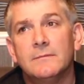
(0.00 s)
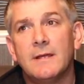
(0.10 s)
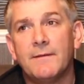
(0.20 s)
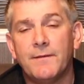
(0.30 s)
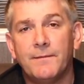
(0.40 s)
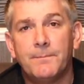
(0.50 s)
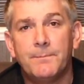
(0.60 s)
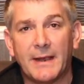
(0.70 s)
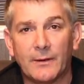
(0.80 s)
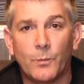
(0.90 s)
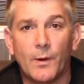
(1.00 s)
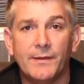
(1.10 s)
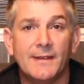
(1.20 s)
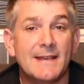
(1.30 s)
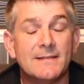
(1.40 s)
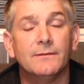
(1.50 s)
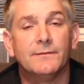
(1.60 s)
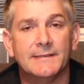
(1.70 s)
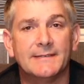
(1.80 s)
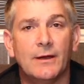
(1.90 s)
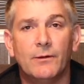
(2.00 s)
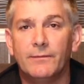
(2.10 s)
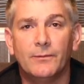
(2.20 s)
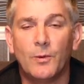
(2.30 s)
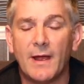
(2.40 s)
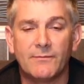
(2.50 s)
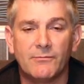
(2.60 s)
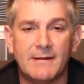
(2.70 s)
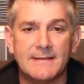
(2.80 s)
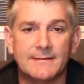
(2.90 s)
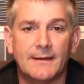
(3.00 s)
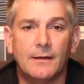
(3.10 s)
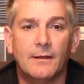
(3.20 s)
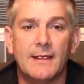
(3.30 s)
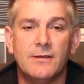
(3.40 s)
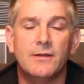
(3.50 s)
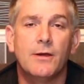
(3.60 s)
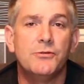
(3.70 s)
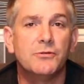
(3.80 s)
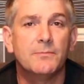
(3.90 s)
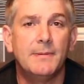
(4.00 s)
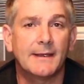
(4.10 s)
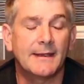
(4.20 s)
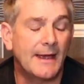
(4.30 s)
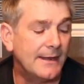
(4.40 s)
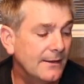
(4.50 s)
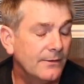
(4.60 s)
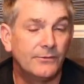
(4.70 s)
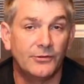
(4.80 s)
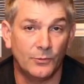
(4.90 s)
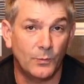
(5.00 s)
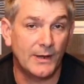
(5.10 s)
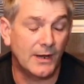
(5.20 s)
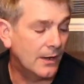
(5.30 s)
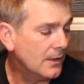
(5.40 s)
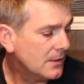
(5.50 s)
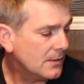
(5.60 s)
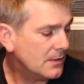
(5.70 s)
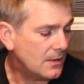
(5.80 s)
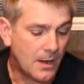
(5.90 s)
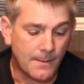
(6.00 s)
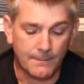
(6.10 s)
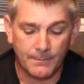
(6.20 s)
if you've picked one that isn't for sale for whatever reason, and I'll let you know, you can pick again to the winner. Um,